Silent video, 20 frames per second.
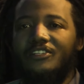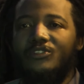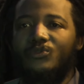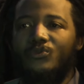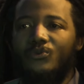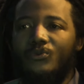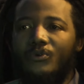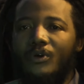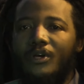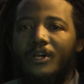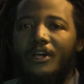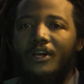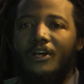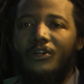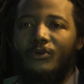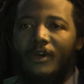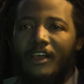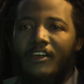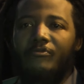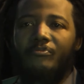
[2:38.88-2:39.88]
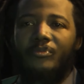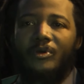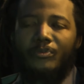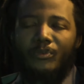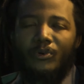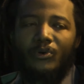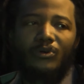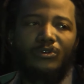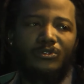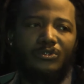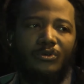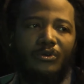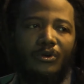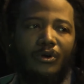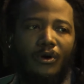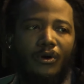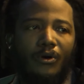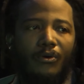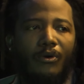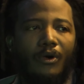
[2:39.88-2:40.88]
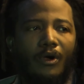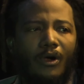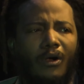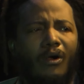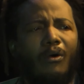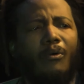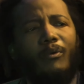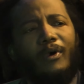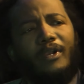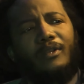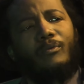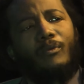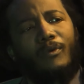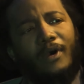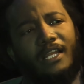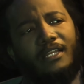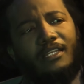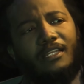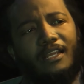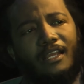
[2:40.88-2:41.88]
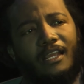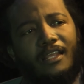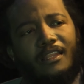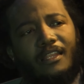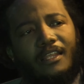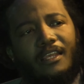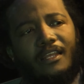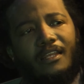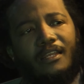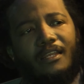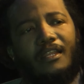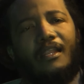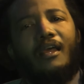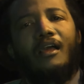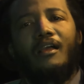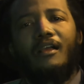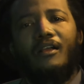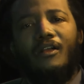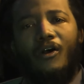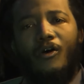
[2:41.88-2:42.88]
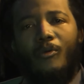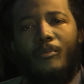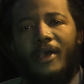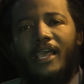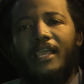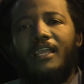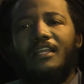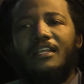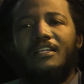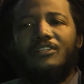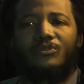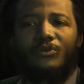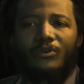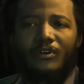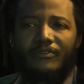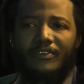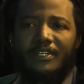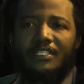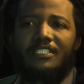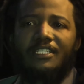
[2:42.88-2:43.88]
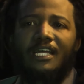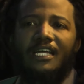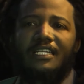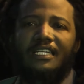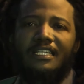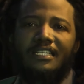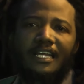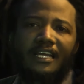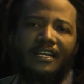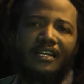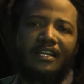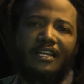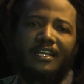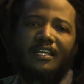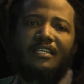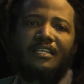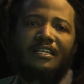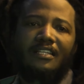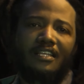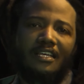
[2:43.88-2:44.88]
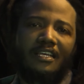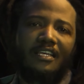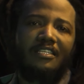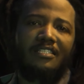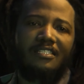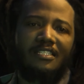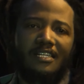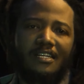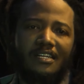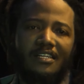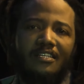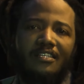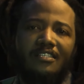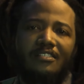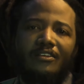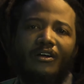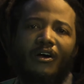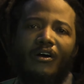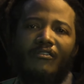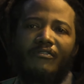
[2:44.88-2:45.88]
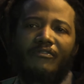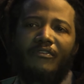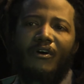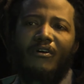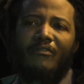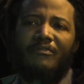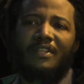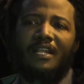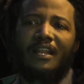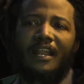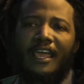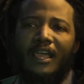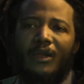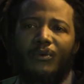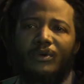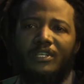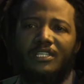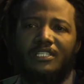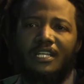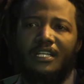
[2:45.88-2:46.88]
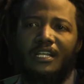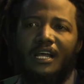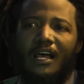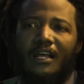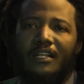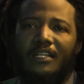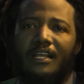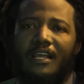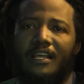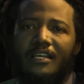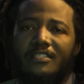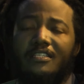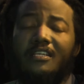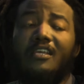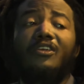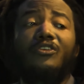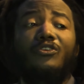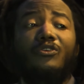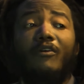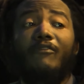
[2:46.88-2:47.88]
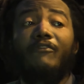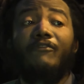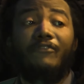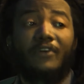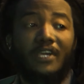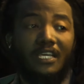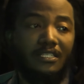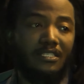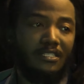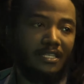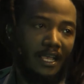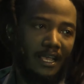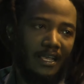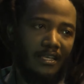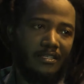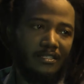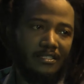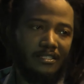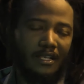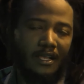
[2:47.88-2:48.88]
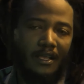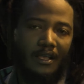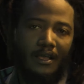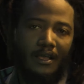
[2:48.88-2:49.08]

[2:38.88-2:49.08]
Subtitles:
is to have people also go, wait, what? And then go back and sort of start interrogating the histories of the language that aren't as in your face as,